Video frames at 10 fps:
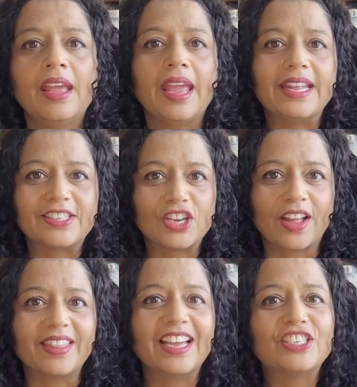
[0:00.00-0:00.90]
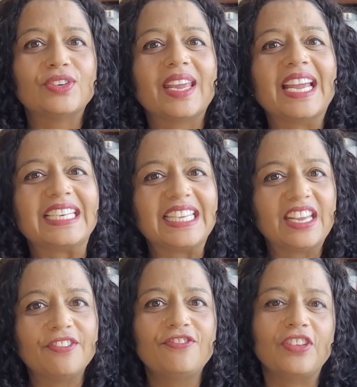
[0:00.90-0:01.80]
It's not that you can't
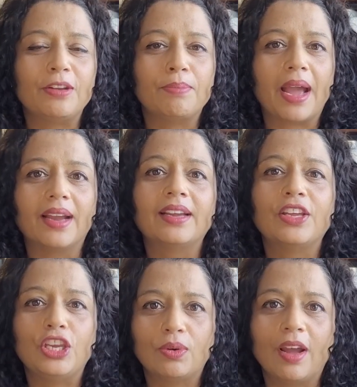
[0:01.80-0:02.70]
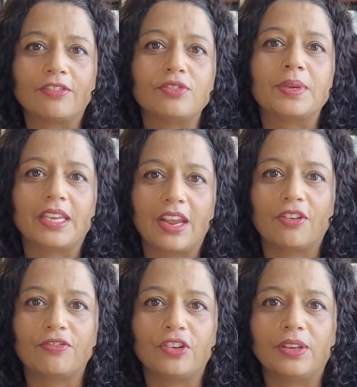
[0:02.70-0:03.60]
give feedback, you have to be
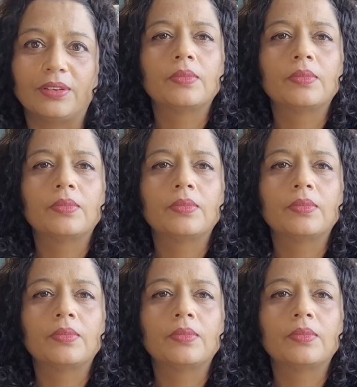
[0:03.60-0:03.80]
careful.